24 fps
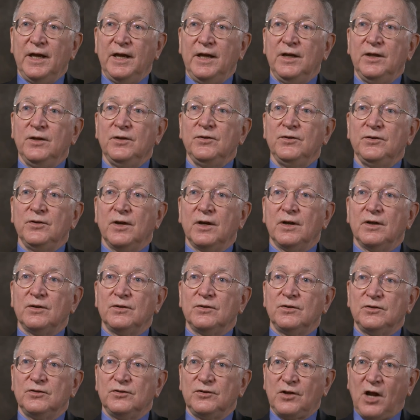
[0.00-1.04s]
is
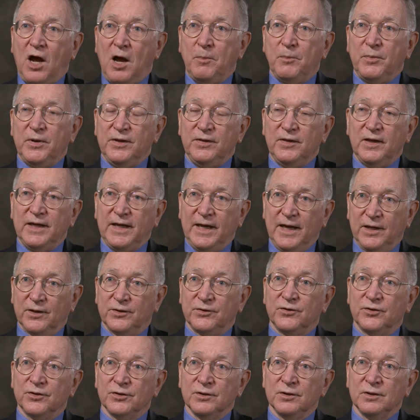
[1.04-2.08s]
stopping the
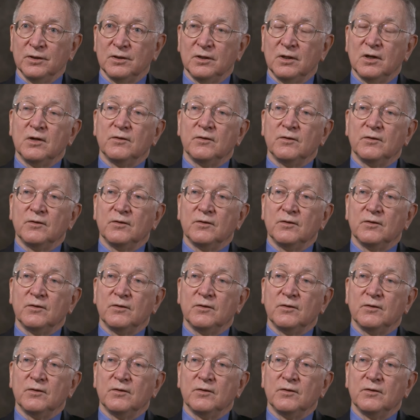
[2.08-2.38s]
cancer